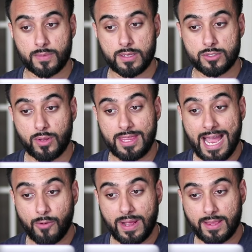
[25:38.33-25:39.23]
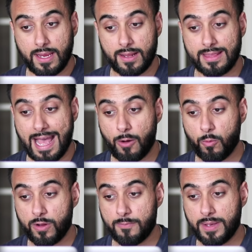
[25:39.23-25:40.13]
So that right there, that
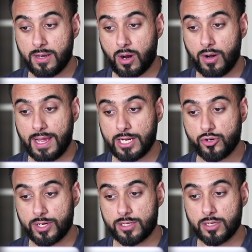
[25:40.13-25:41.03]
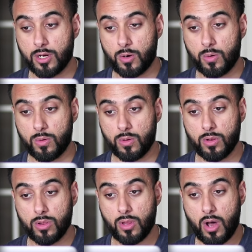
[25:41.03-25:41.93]
would have been our entry to go
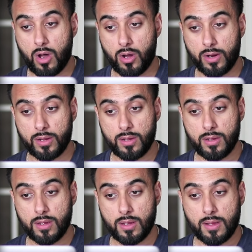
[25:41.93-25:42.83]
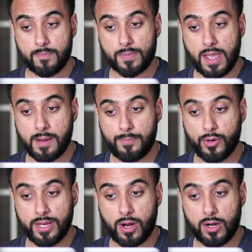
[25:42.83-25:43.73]
long and
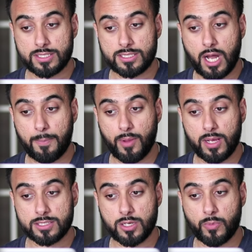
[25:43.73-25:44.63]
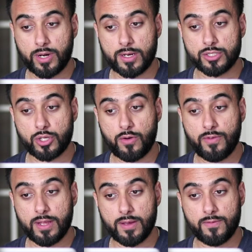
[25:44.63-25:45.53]
putting our stop loss somewhere
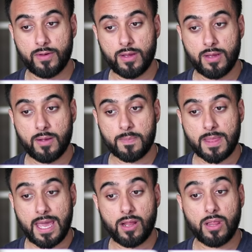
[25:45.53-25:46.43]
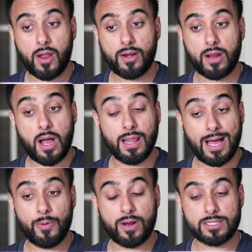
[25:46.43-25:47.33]
conservative and
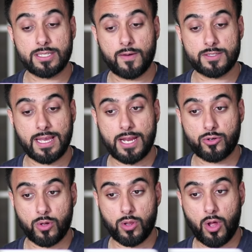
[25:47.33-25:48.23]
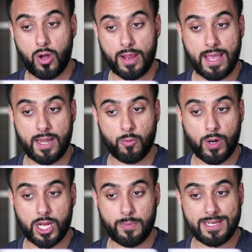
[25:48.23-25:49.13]
allowing ourselves to enter a long. And
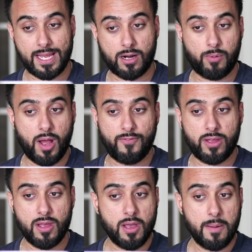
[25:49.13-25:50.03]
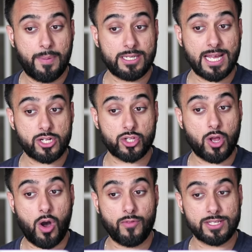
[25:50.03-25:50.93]
where could we take our profit? Potentially
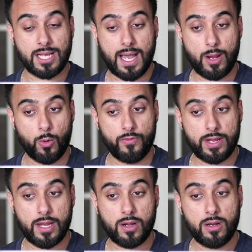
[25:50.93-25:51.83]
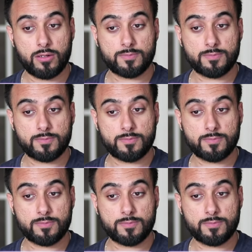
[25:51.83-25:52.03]
on this high over here.